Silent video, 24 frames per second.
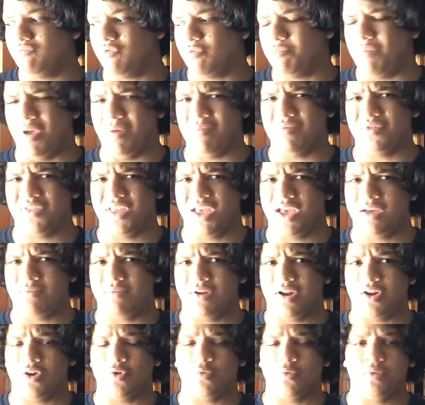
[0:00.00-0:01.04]
remember that,
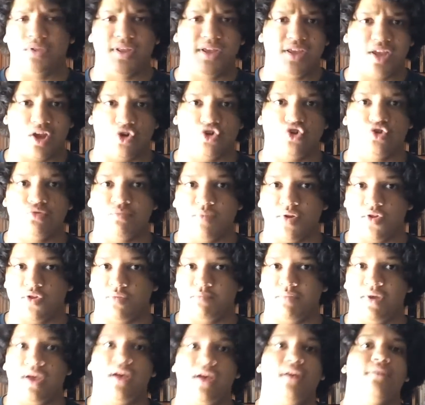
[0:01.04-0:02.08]
but I don't really care too much
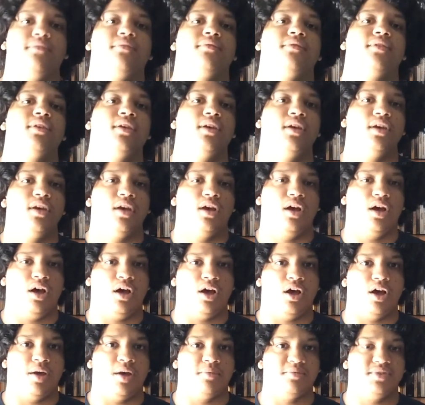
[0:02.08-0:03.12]
about.
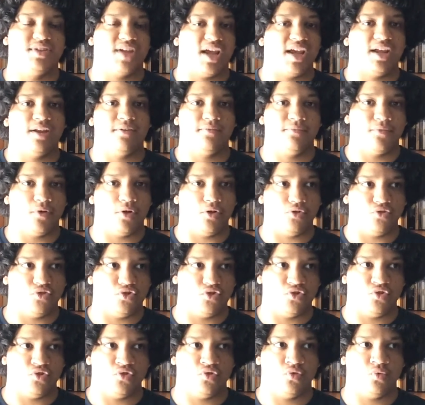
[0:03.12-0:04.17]
Titanfall
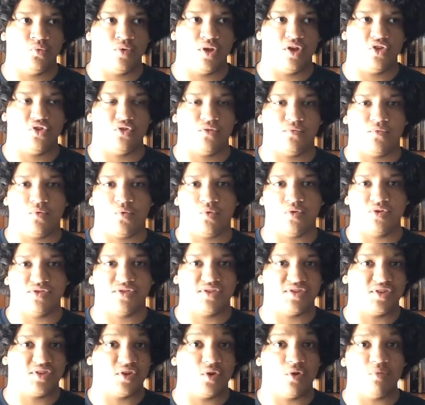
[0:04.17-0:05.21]
2, which of course
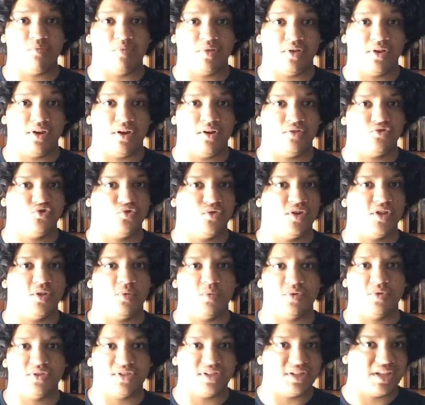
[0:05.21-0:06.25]
the single player trailer
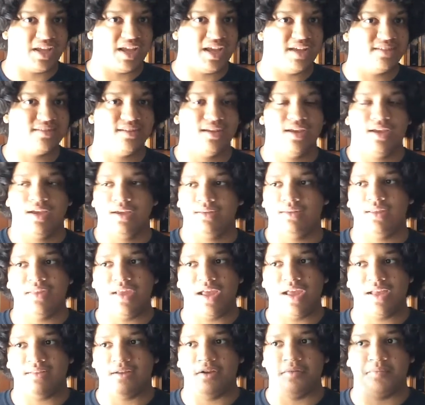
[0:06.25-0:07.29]
was leaked, then they
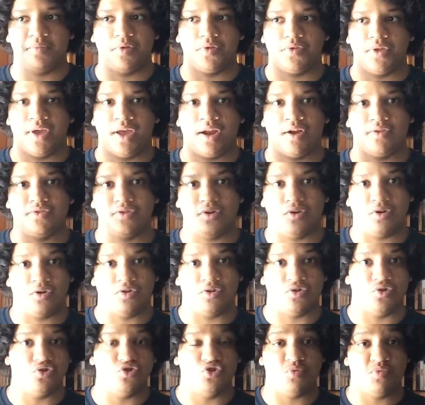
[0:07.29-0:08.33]
had to upload that on their
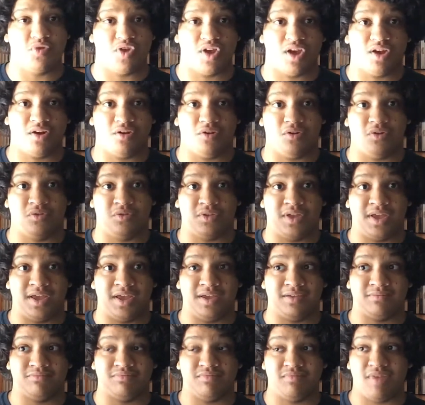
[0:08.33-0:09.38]
YouTube channel
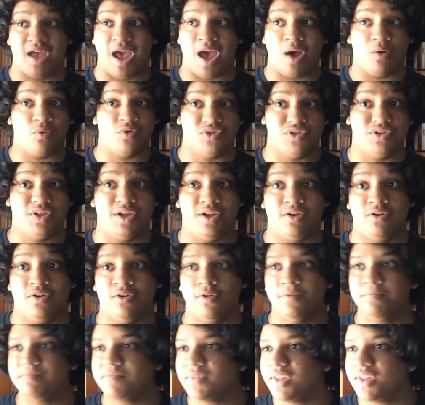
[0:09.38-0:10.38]
like hours later.